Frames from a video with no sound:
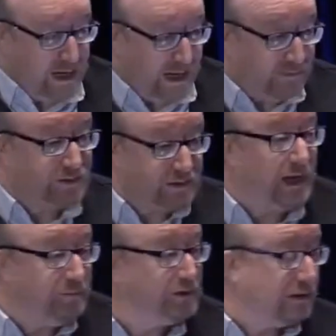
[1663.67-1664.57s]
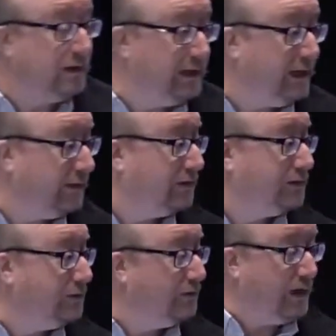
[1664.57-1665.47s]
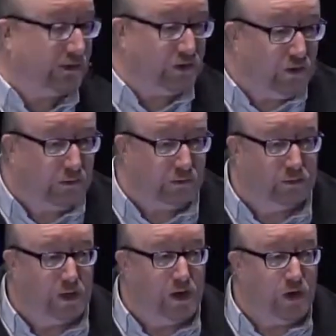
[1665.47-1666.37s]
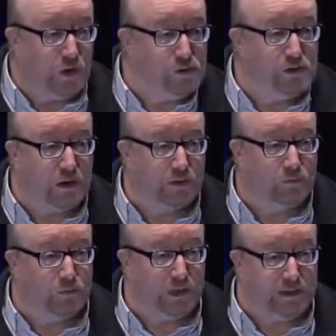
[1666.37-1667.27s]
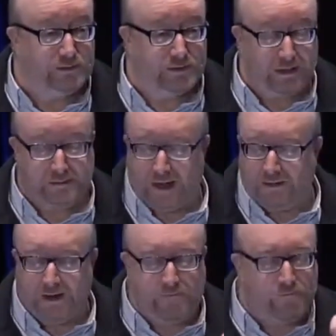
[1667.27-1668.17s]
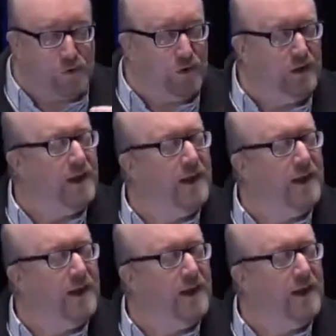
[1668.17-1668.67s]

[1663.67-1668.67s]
And the psalmist clearly understood that, knew who God is, and therefore